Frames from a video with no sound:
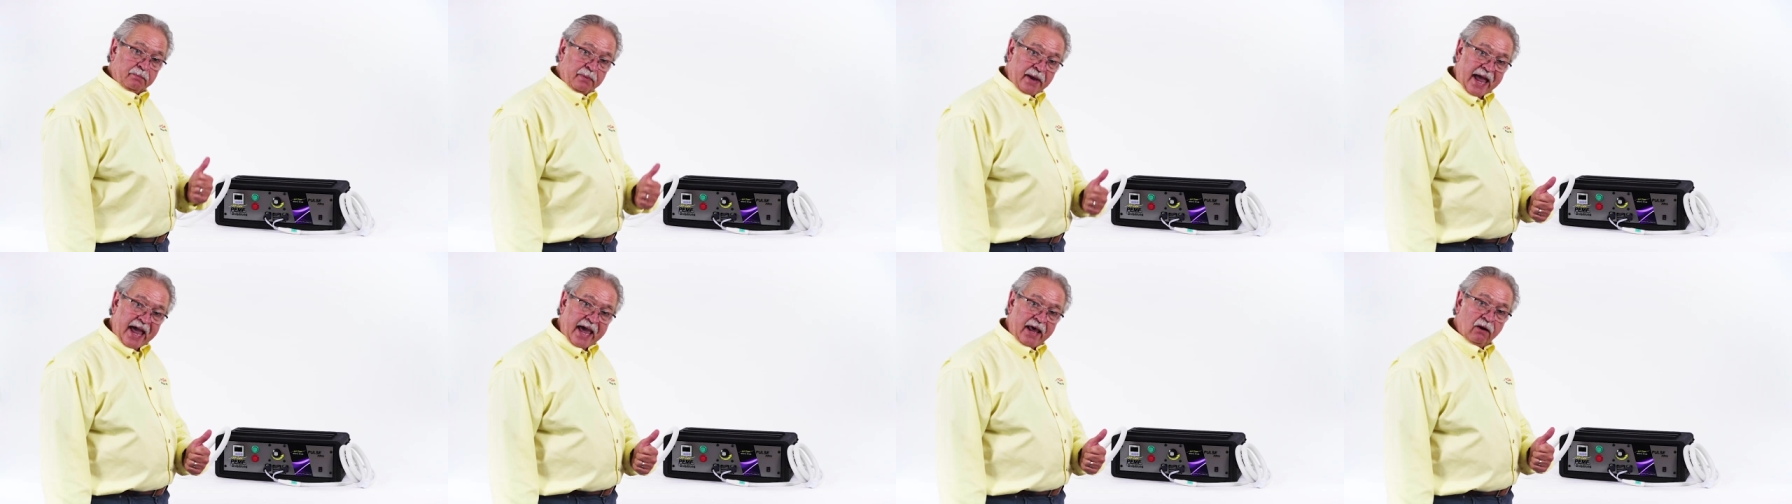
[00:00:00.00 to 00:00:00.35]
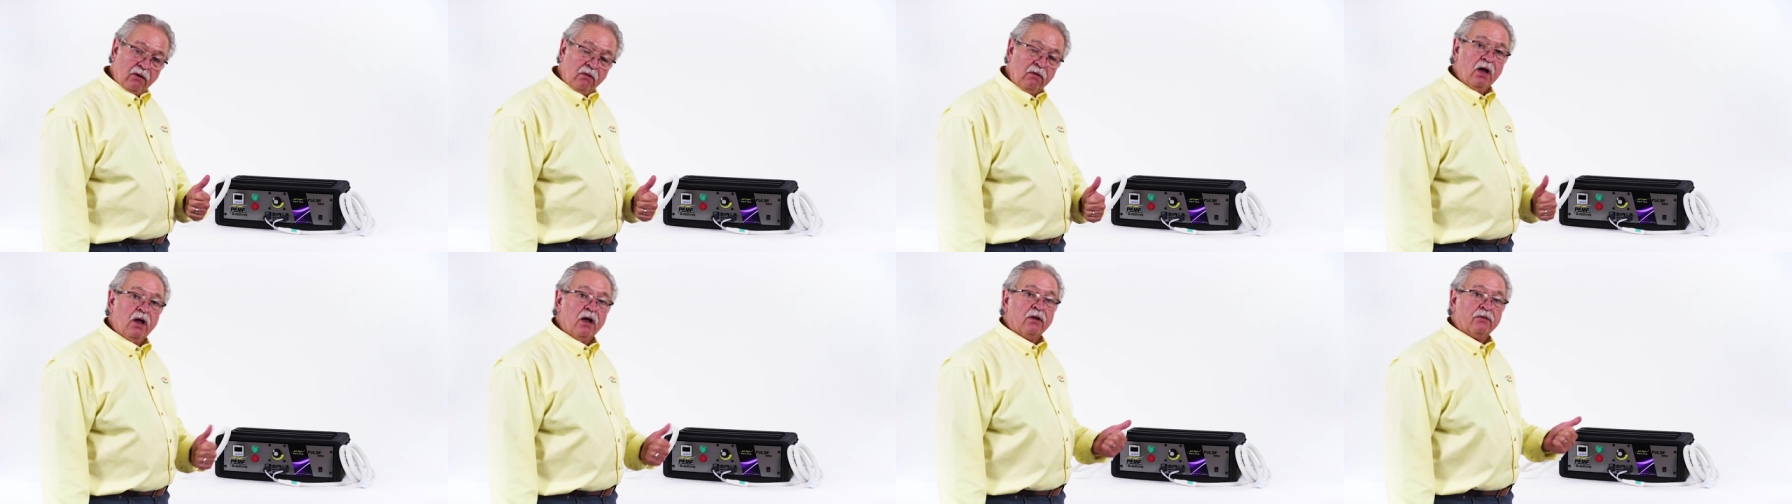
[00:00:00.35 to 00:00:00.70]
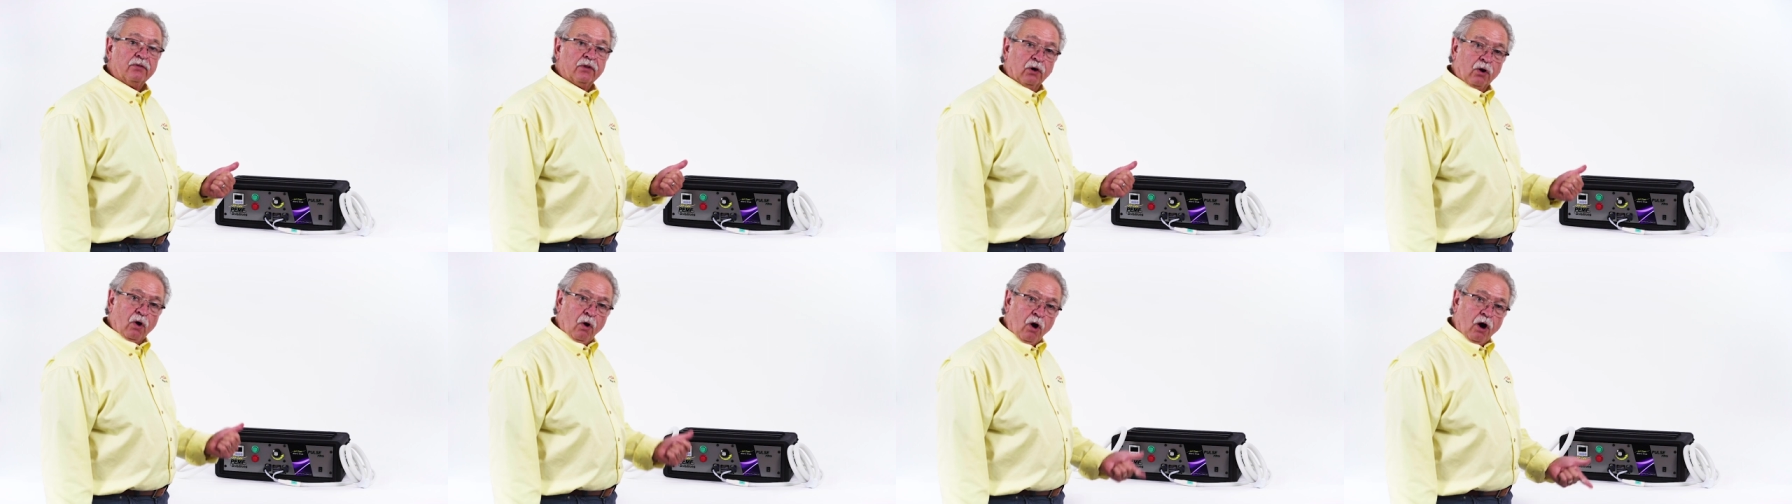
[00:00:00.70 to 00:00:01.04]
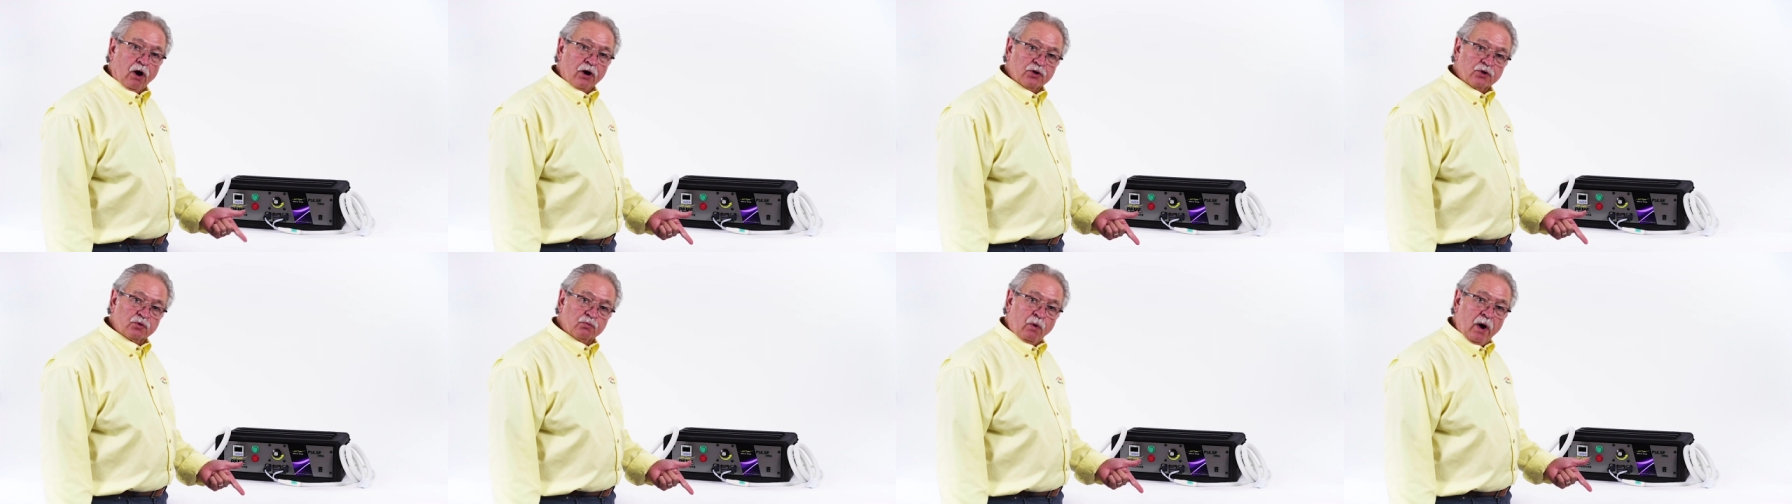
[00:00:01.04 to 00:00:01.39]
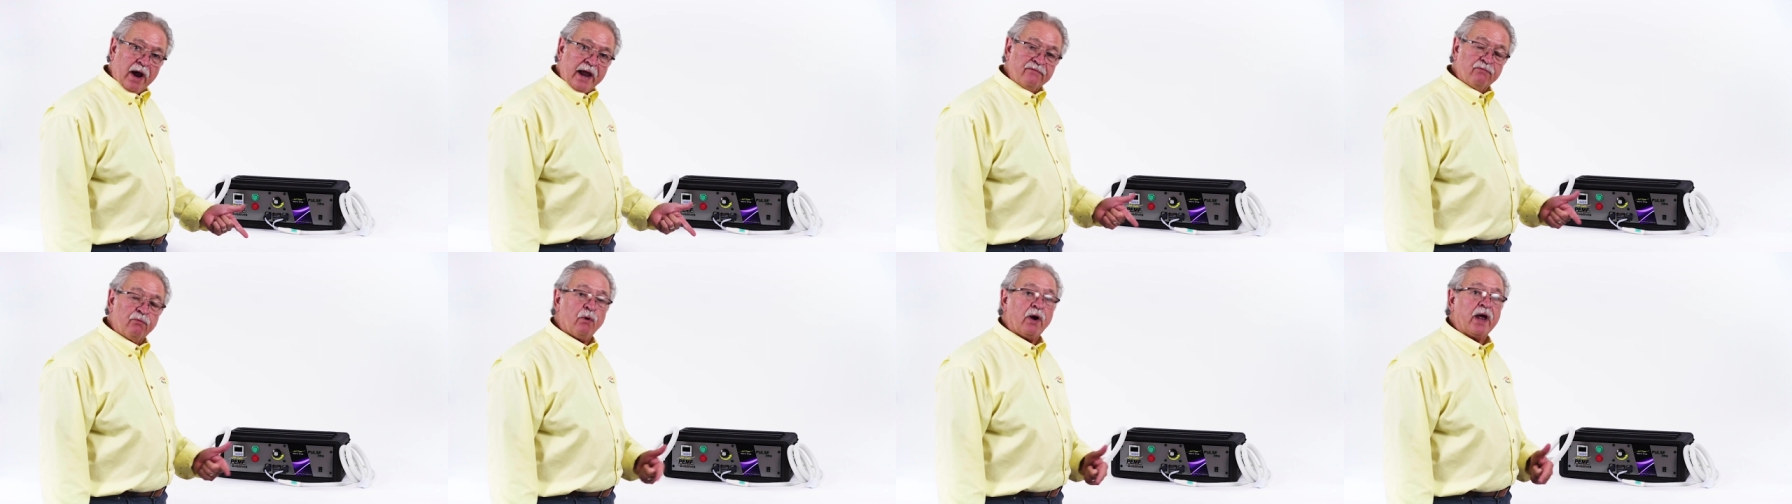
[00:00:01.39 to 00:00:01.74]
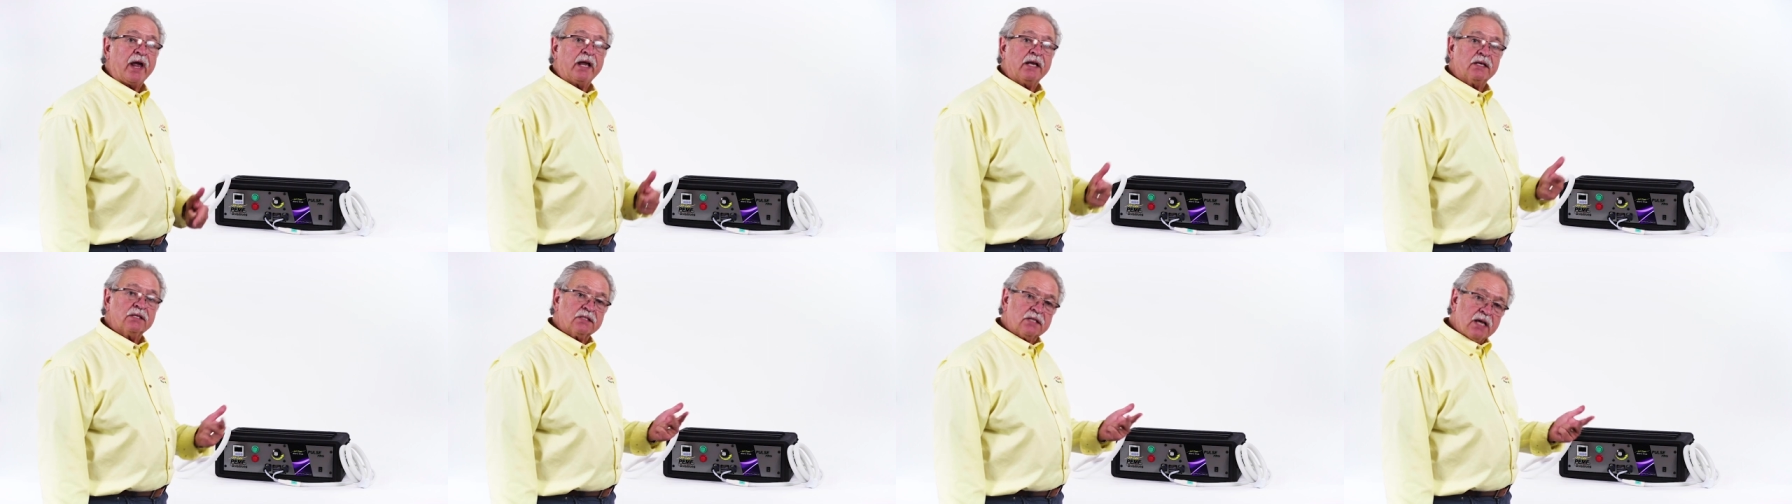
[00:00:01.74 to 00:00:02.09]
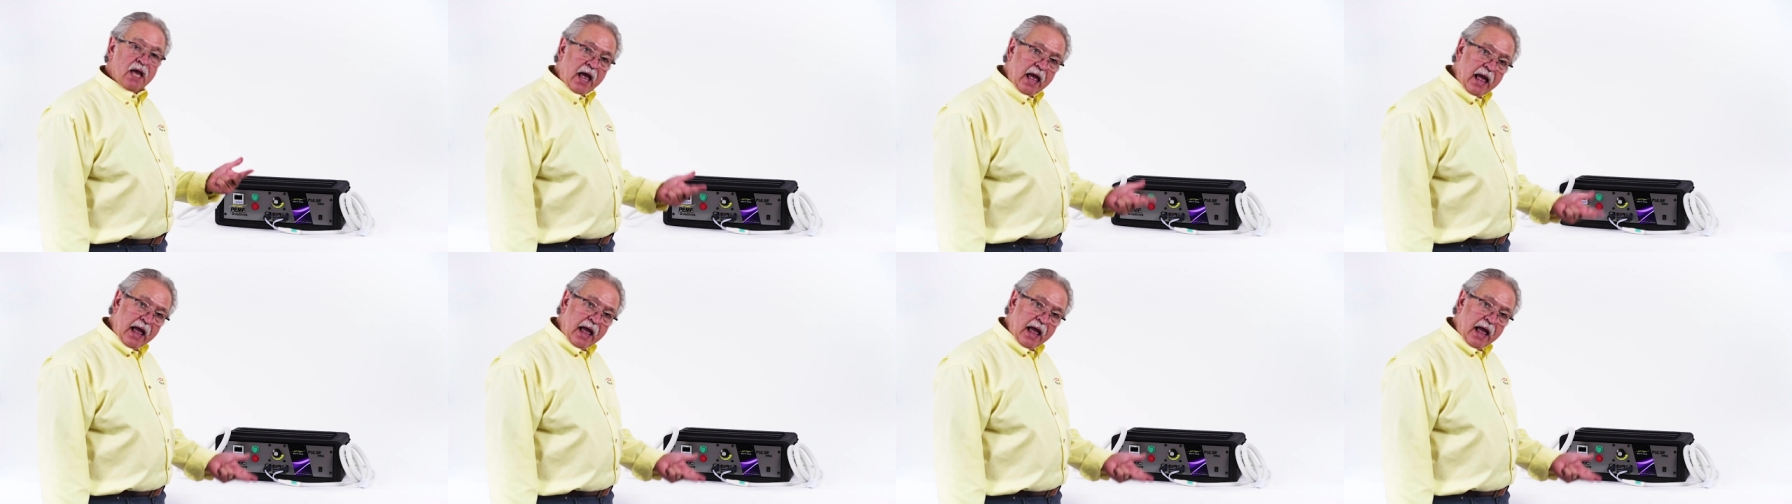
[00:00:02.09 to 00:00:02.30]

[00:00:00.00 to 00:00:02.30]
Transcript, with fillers: paddle, the large wave wings,